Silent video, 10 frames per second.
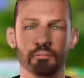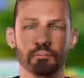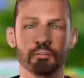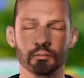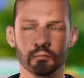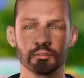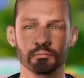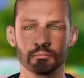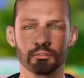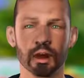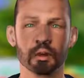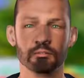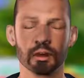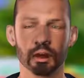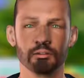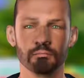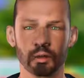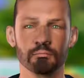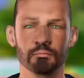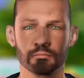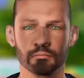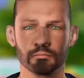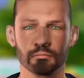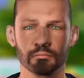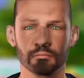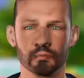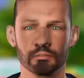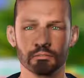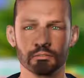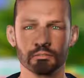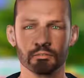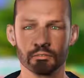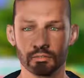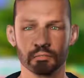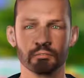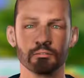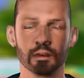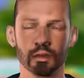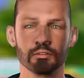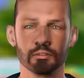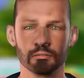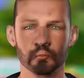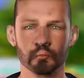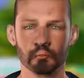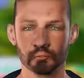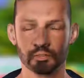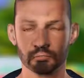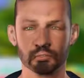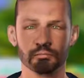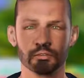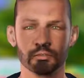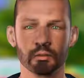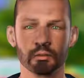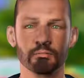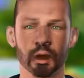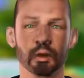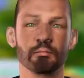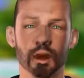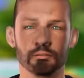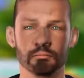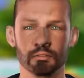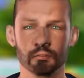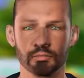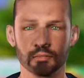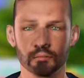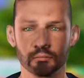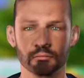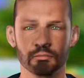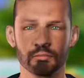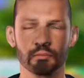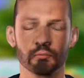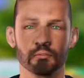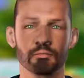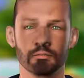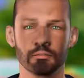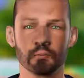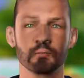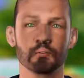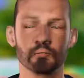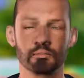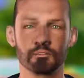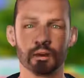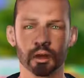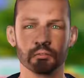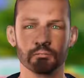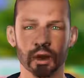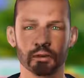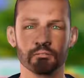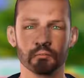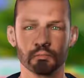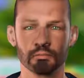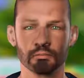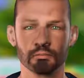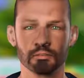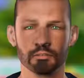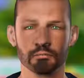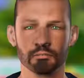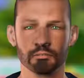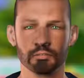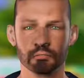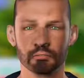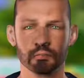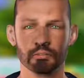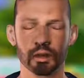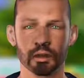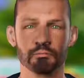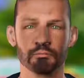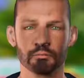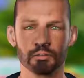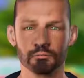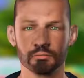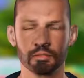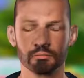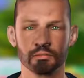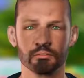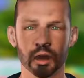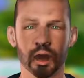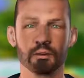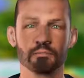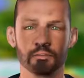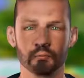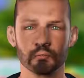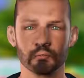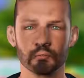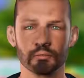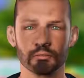those people that used to kill one another now become bosom buddies. Those who actually used to drink alcohol, fornicate, and marry different women, and all women that wants to have any intimate relations with anyone and claim that child to be